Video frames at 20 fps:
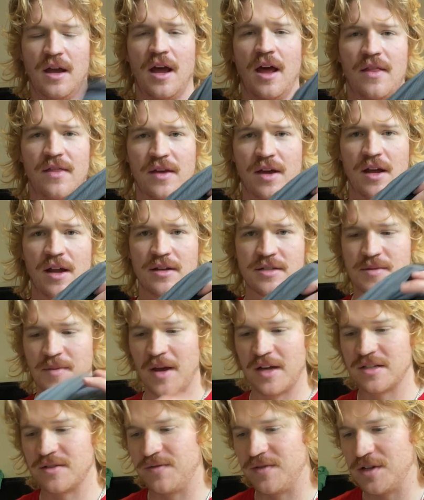And then some
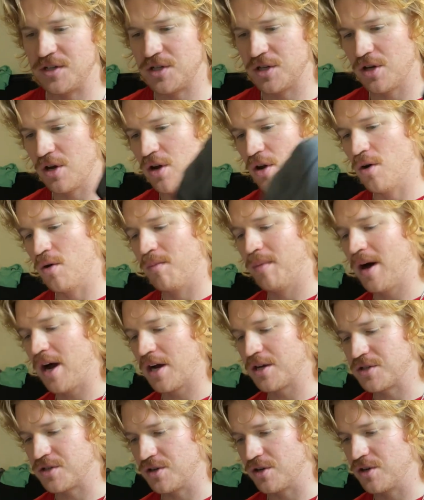ex officio
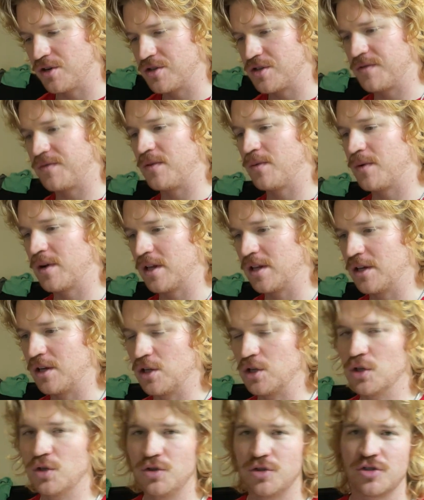boxers if you want a
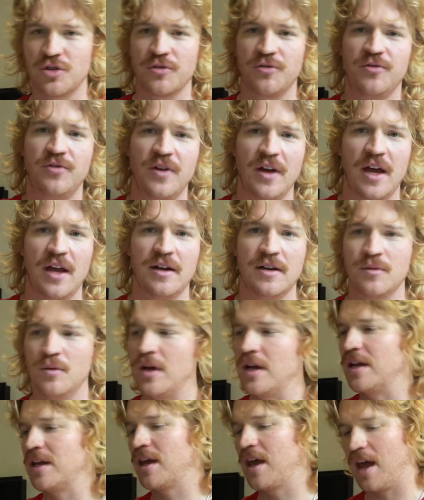little looser fit
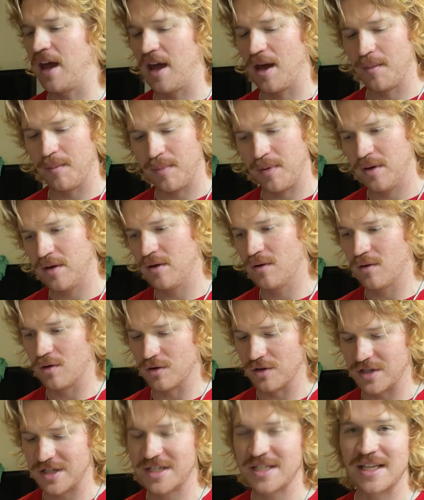in camp
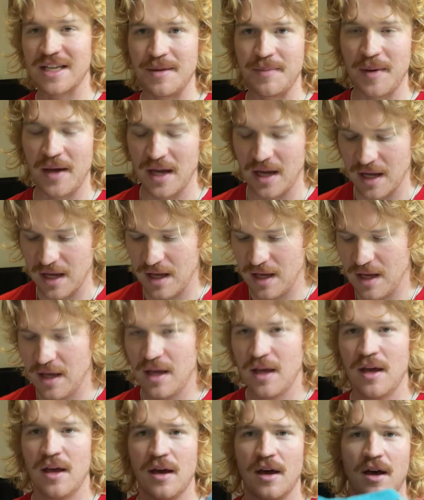or sleeping.
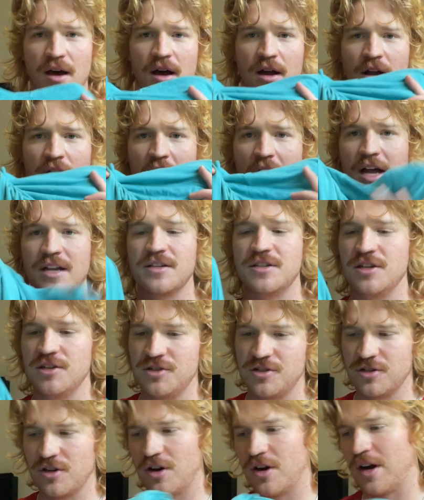Cotton
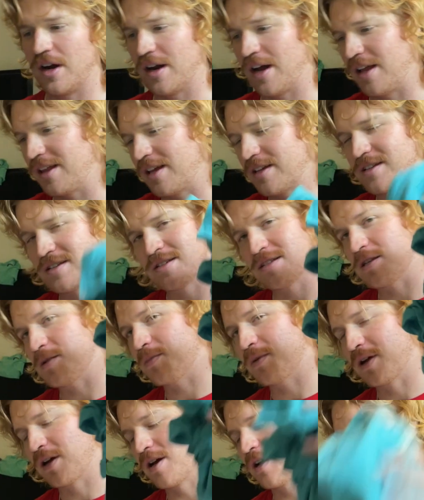t-shirt. I like to sleep
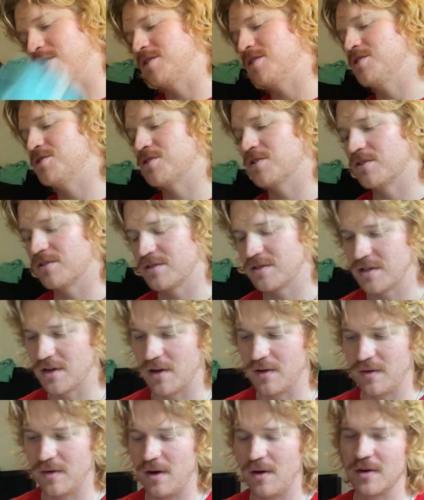in a cotton t-shirt,
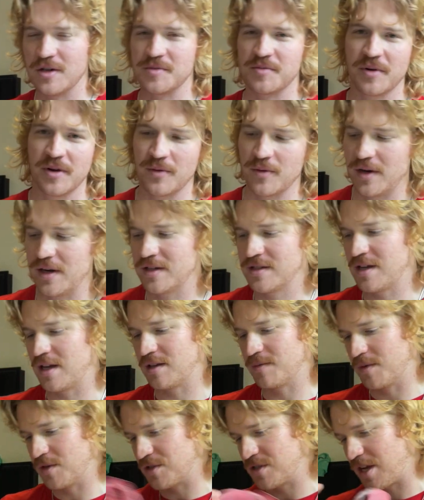so always bring one. It's not
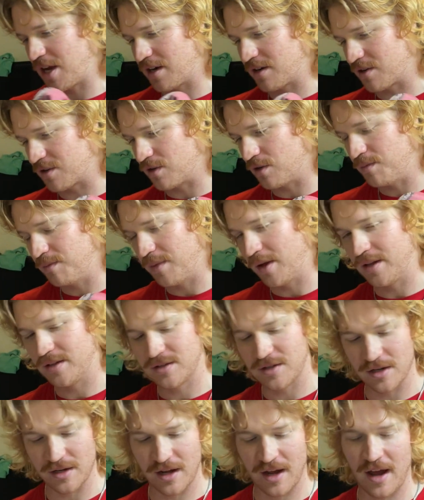the most technical, but it's
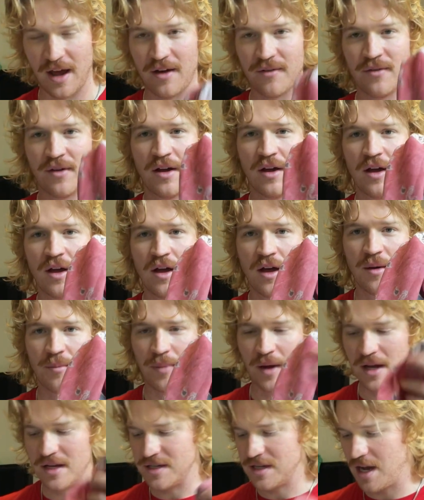good to have.
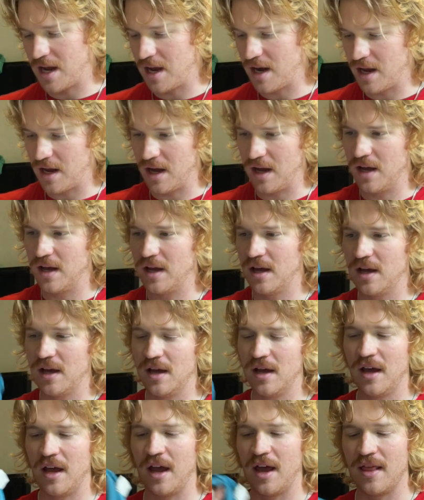Bandana,
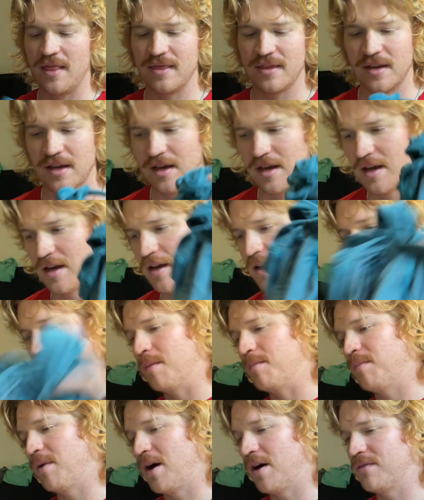and then a
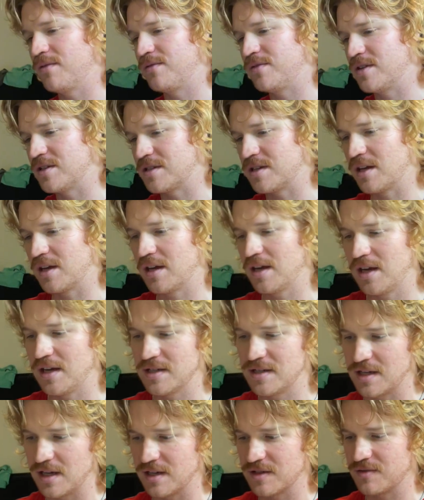buff just in
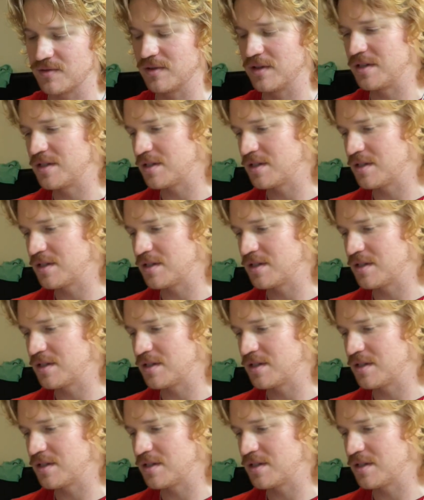case it gets really